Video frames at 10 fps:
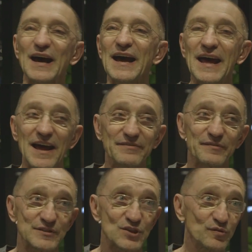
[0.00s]
I have a
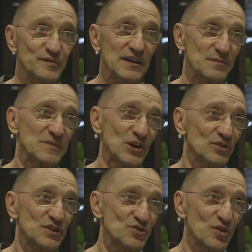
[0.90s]
sofa, a
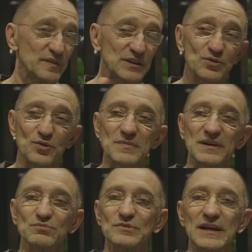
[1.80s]
Minotti sofa at home,
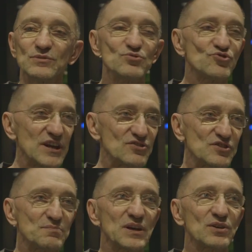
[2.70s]
I would like to change
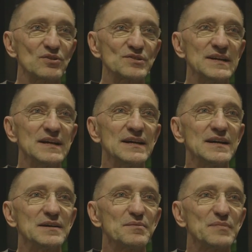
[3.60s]
it because
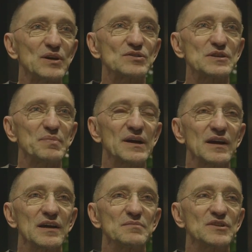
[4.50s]
I
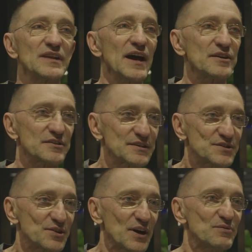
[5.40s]
became tired,
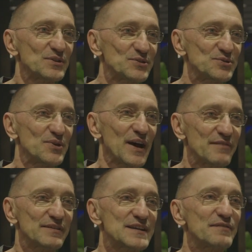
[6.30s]
so I want to
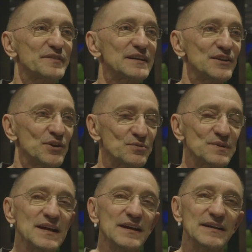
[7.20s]
have something new.
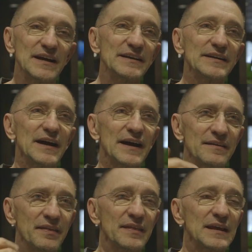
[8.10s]
And
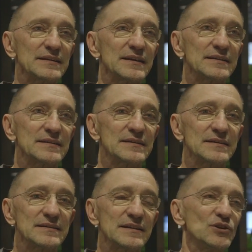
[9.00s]
I think
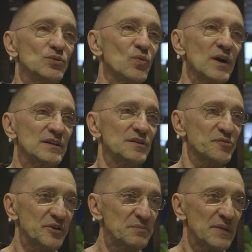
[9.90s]
that the new one, the
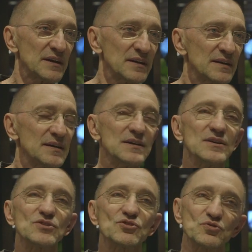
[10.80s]
Freeman,
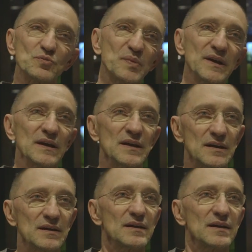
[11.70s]
should
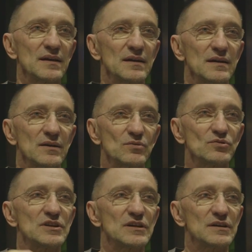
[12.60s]
be a
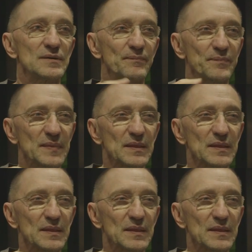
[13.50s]
good